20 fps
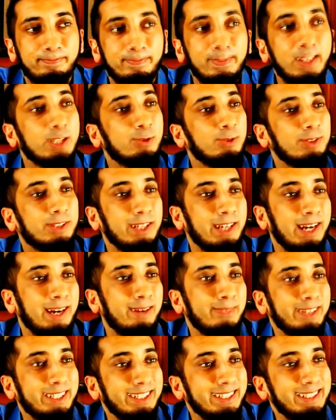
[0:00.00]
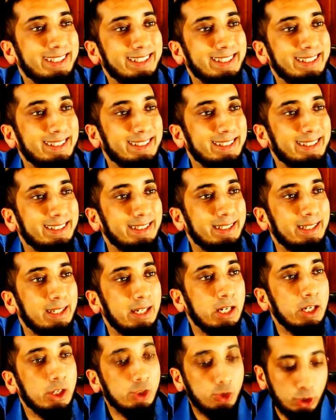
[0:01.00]
Guess what's going to happen?
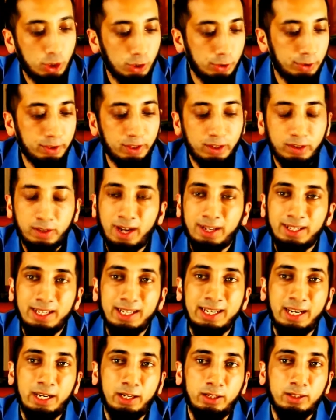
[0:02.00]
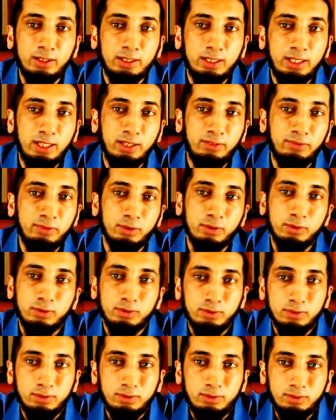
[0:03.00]
Children are not inherently evil.
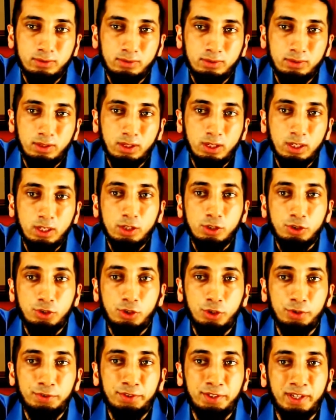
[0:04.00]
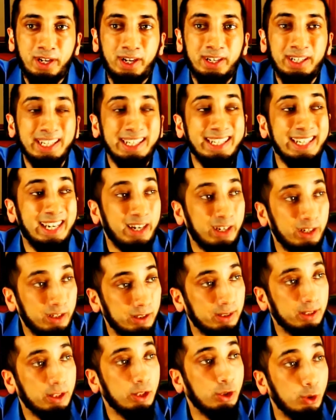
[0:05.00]
Children are
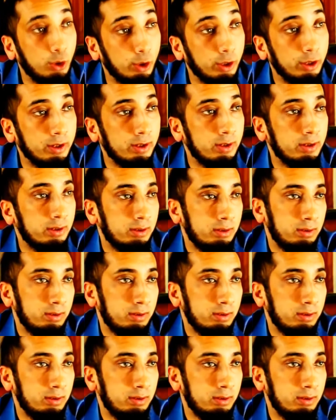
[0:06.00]
inherently good.